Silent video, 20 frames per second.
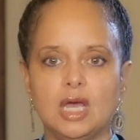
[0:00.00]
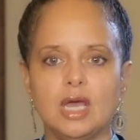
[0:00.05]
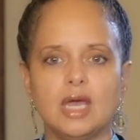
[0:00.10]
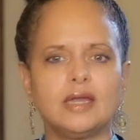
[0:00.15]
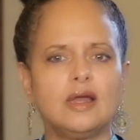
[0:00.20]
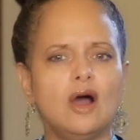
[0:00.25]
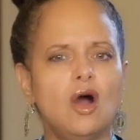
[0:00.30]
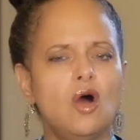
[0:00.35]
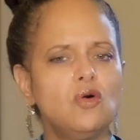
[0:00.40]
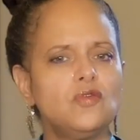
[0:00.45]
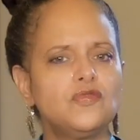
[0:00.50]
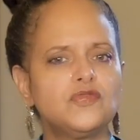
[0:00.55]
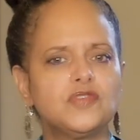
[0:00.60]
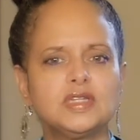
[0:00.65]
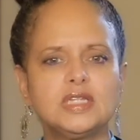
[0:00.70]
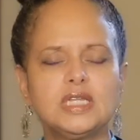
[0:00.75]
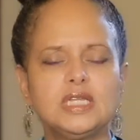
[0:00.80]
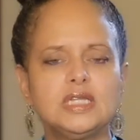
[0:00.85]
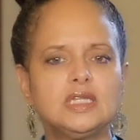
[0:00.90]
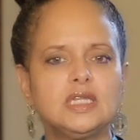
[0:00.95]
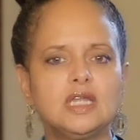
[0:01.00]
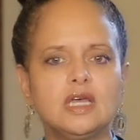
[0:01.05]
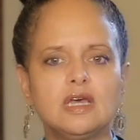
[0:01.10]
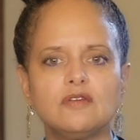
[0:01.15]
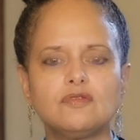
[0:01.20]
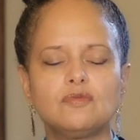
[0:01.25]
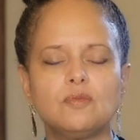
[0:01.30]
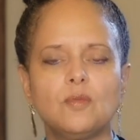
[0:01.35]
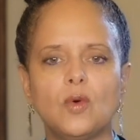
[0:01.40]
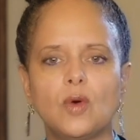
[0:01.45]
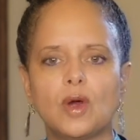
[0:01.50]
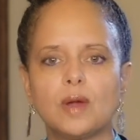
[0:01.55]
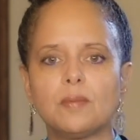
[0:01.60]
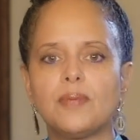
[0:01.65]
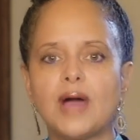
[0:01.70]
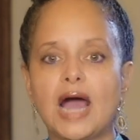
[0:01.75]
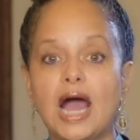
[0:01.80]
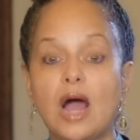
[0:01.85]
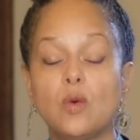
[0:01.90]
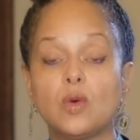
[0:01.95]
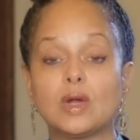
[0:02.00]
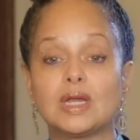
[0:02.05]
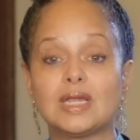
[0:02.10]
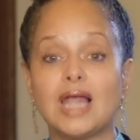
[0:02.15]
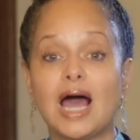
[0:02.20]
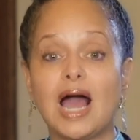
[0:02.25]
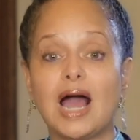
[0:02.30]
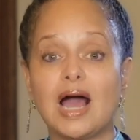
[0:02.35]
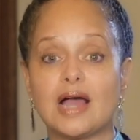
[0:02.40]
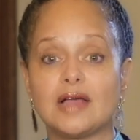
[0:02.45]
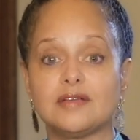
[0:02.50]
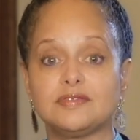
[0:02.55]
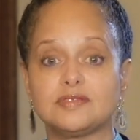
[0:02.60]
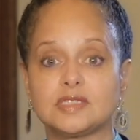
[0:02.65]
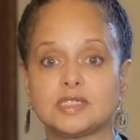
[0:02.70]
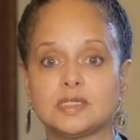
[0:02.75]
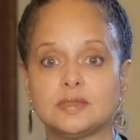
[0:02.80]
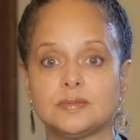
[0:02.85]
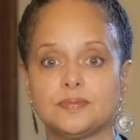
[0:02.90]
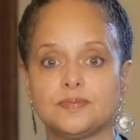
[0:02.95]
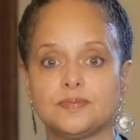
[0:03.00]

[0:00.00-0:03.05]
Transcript: and hopefully live more empowered lives.